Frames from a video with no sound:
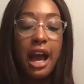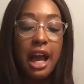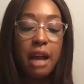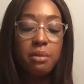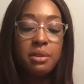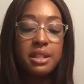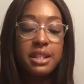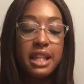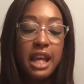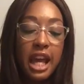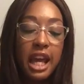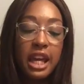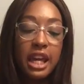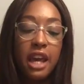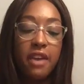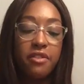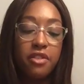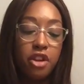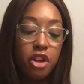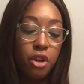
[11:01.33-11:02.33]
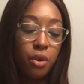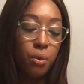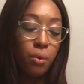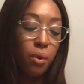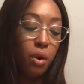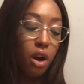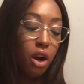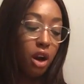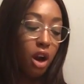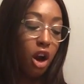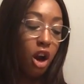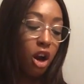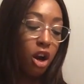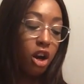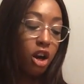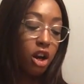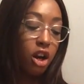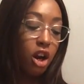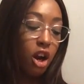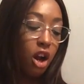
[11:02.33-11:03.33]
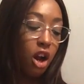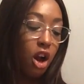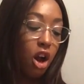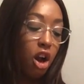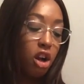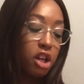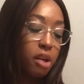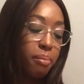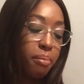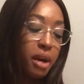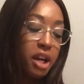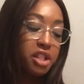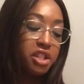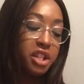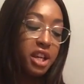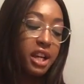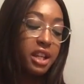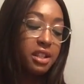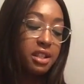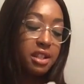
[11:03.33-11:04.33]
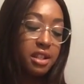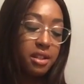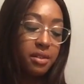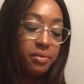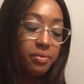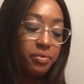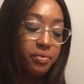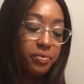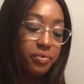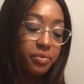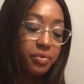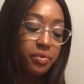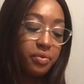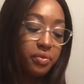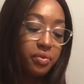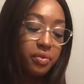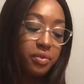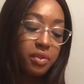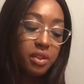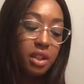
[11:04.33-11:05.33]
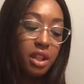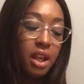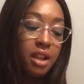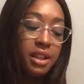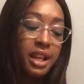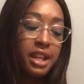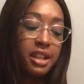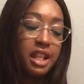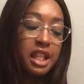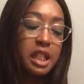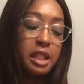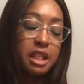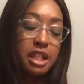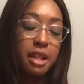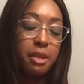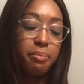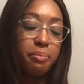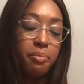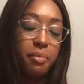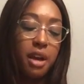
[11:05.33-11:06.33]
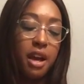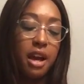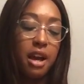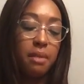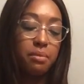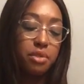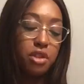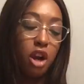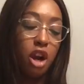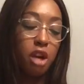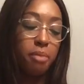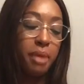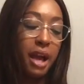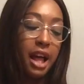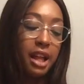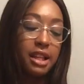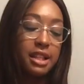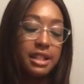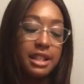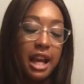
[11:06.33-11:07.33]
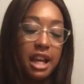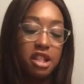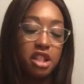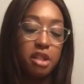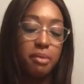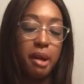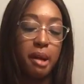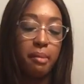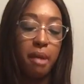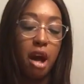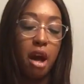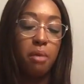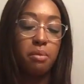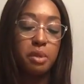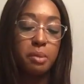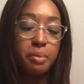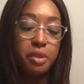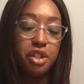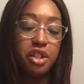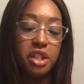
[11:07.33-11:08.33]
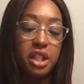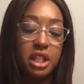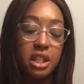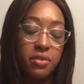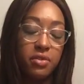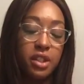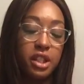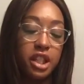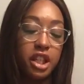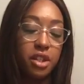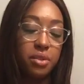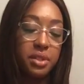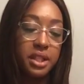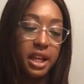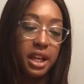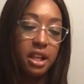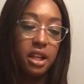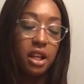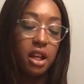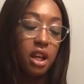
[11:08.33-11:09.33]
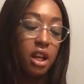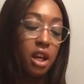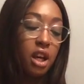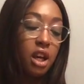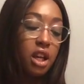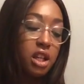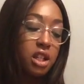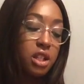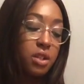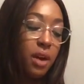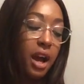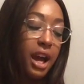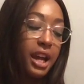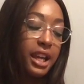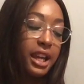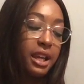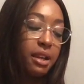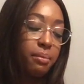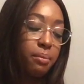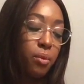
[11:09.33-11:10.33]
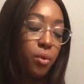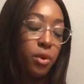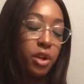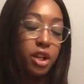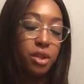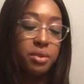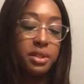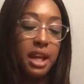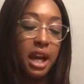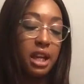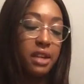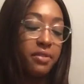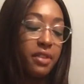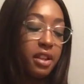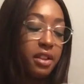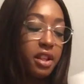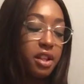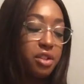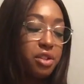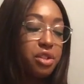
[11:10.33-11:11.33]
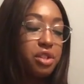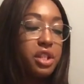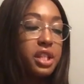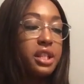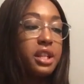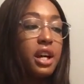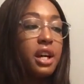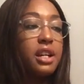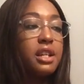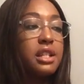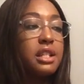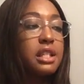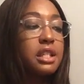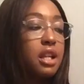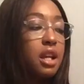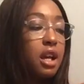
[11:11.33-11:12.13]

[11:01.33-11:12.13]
I would say if you are on a budget, like this Tarte palette, it's actually my mom's, but she doesn't really use it, so I get more use out of it than she does.